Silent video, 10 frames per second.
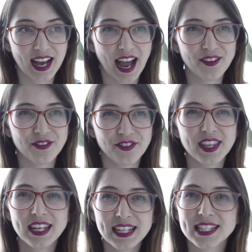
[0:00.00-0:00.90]
I
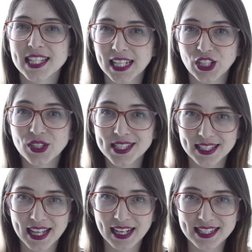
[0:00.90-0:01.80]
think it's guilt
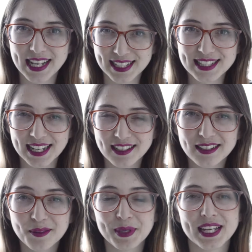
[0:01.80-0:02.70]
that sets in,
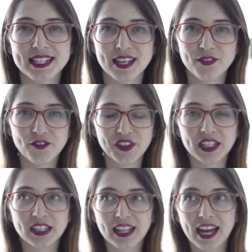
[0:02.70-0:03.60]
because I
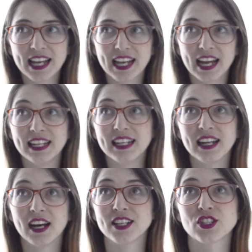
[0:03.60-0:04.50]
feel like I need
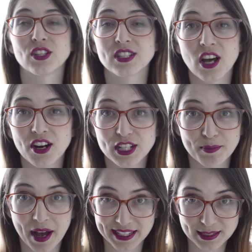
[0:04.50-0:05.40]
to hustle as hard as
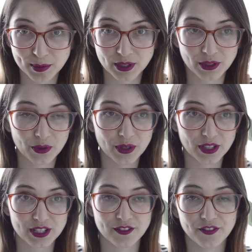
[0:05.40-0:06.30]
possible in
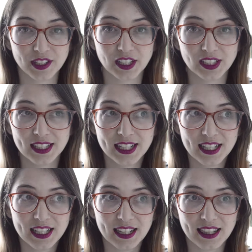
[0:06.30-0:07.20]
order to feel
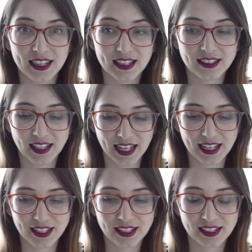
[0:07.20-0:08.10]

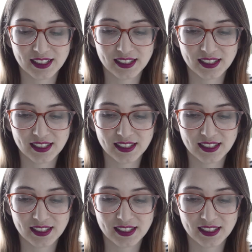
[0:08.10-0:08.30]
like